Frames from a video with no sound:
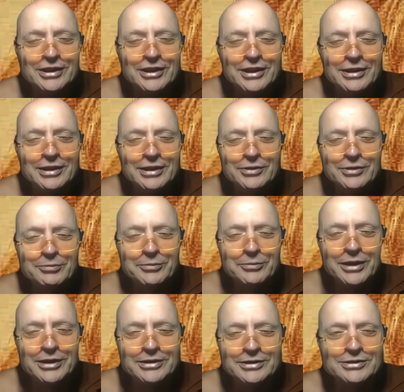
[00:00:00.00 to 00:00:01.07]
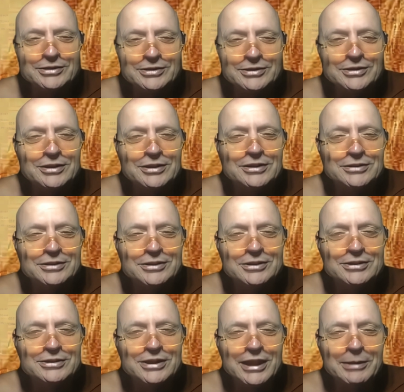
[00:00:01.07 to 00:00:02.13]
Um, and you can only see that when your mind is,
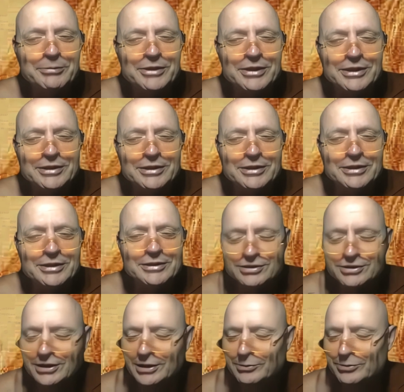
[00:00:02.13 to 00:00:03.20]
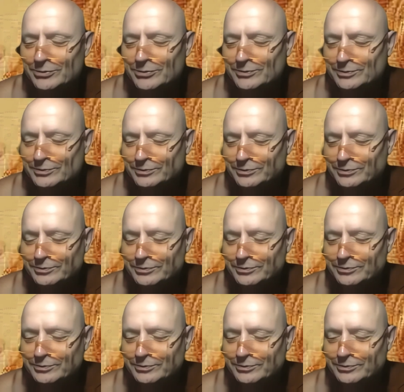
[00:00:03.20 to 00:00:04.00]
is happy and stable.